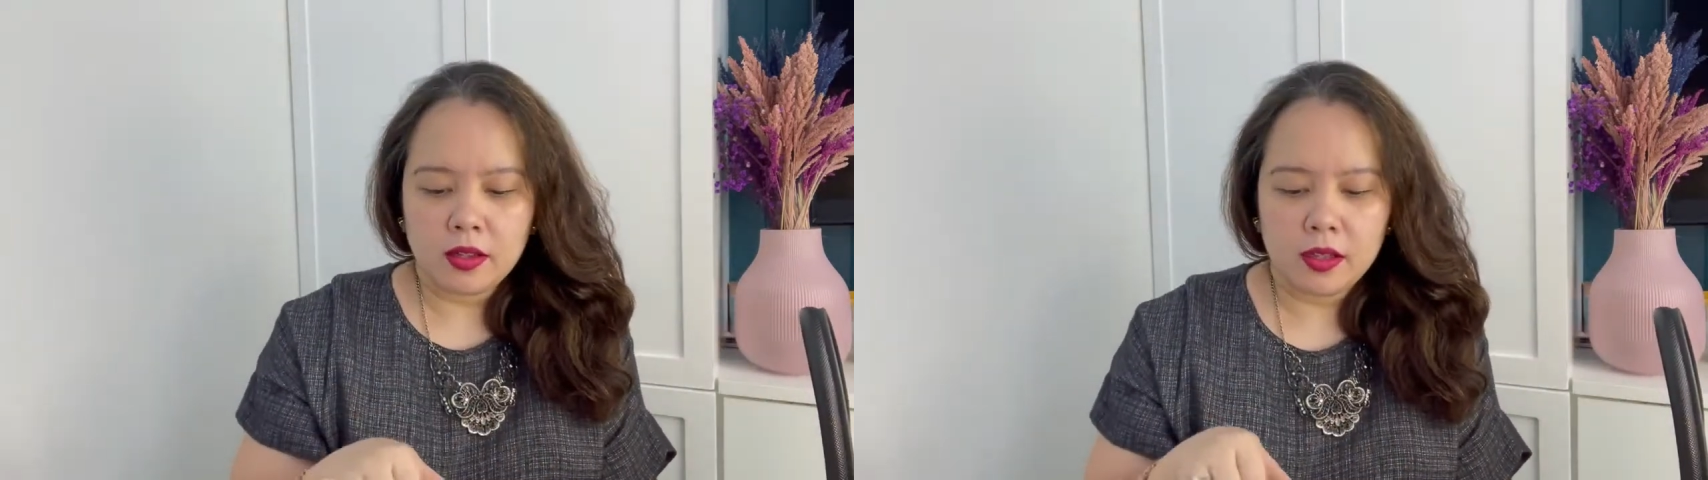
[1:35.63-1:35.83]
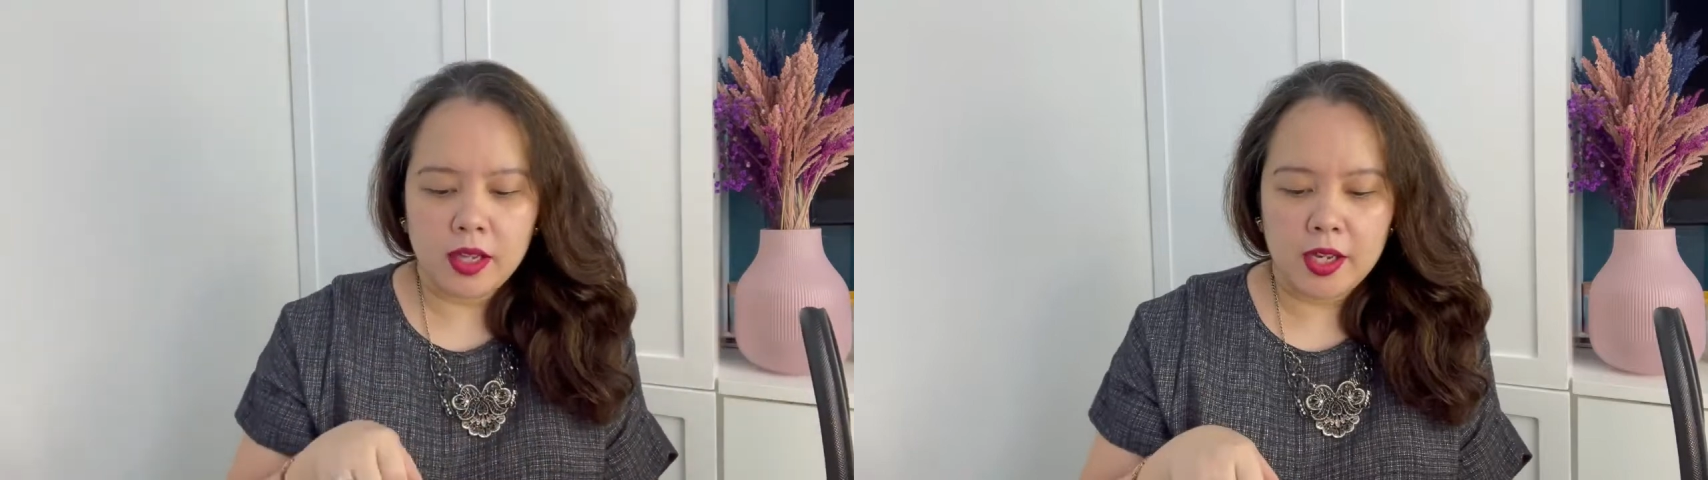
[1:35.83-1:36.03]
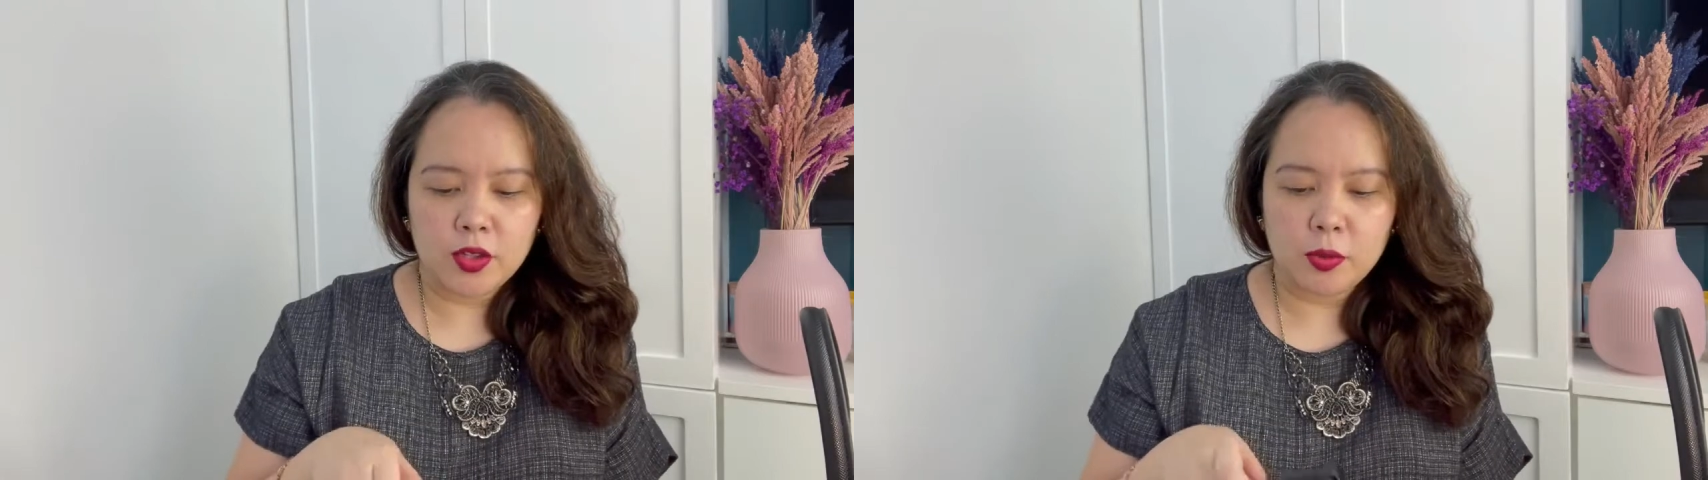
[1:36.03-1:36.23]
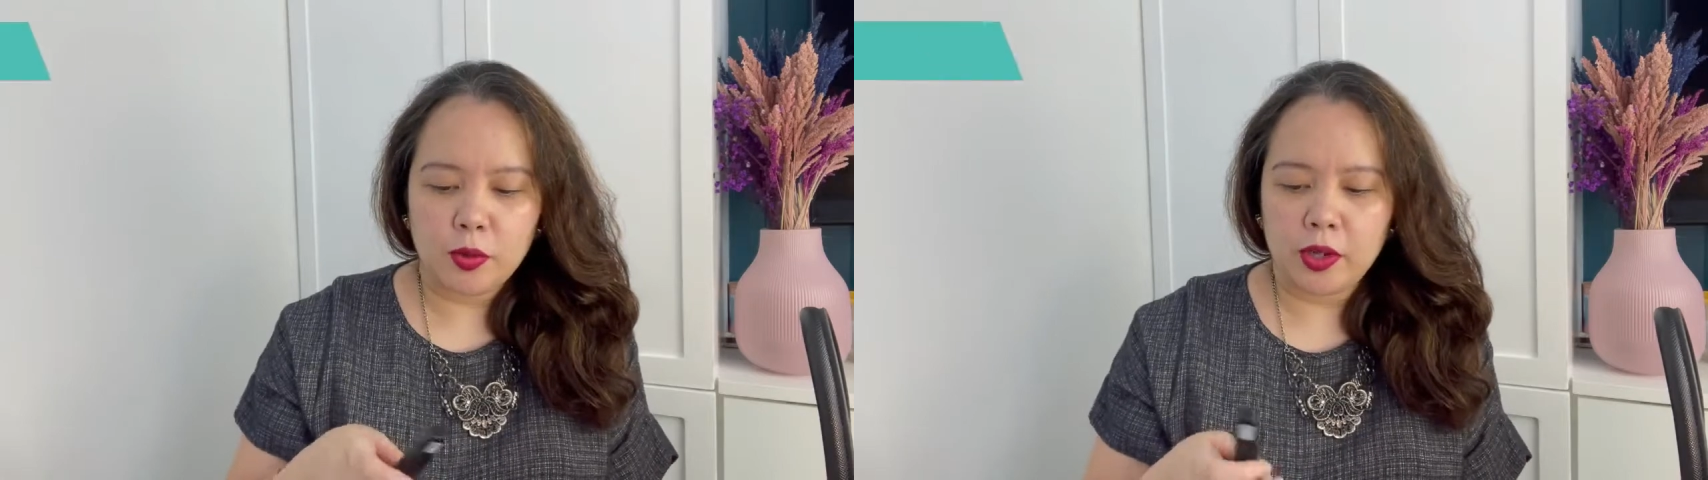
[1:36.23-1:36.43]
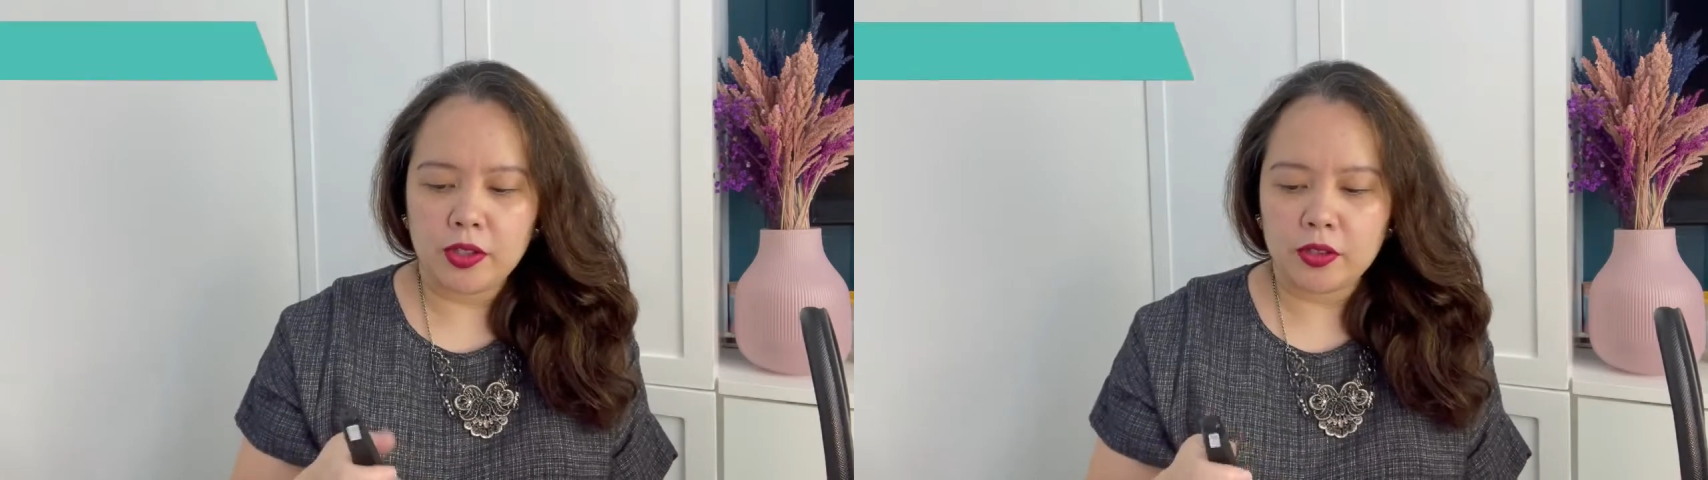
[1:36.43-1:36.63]
laser
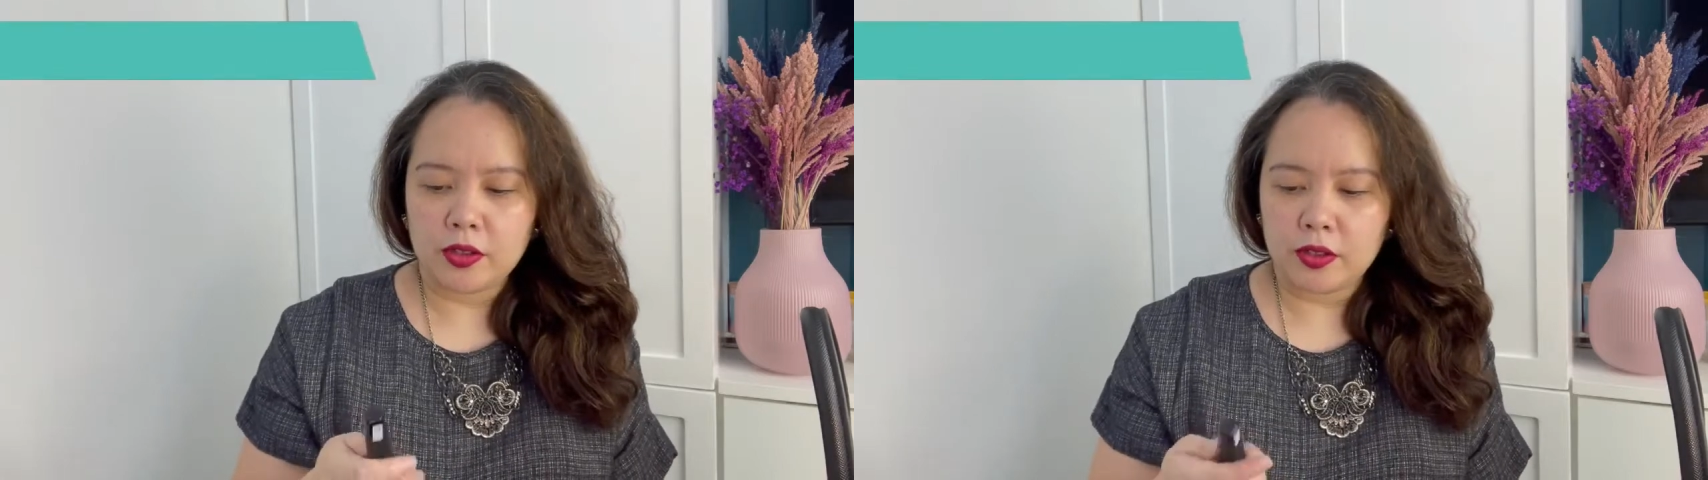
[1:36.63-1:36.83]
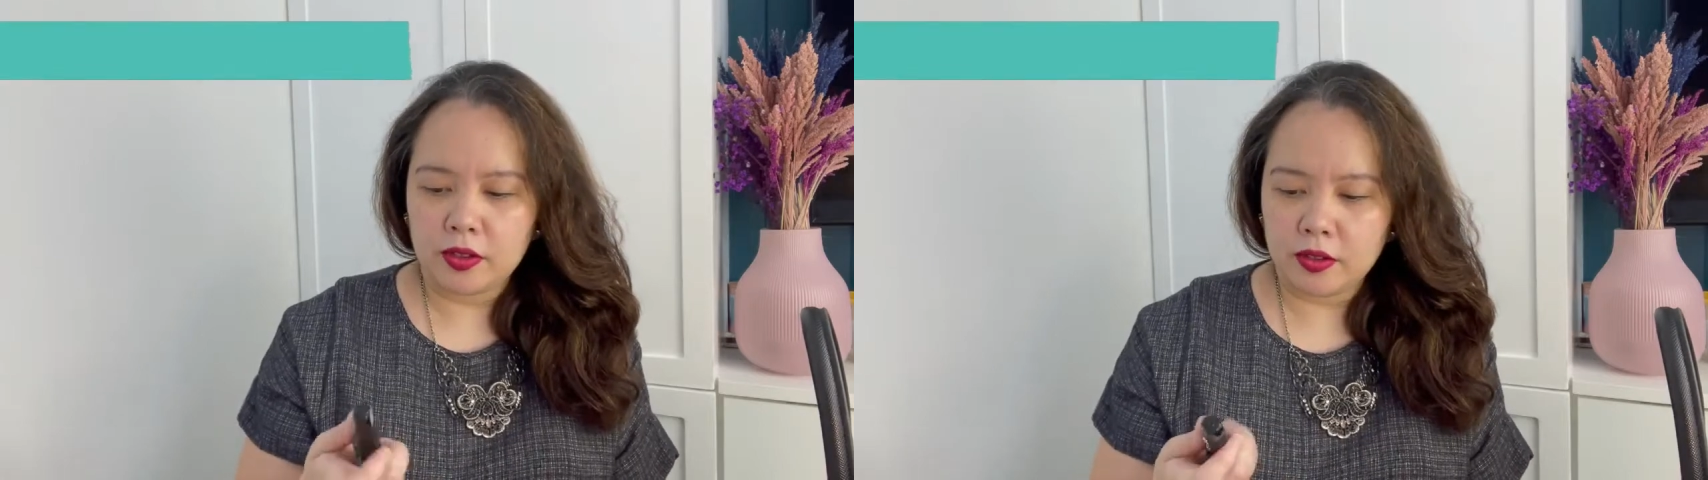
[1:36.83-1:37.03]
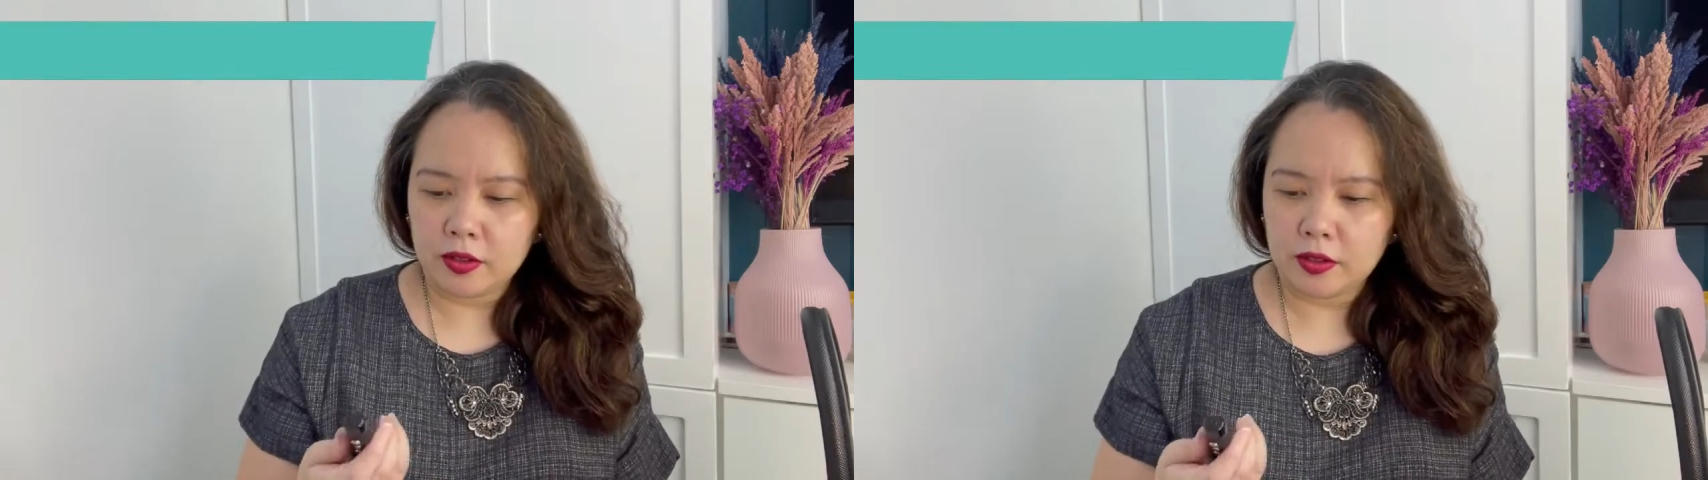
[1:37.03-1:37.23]
pointer.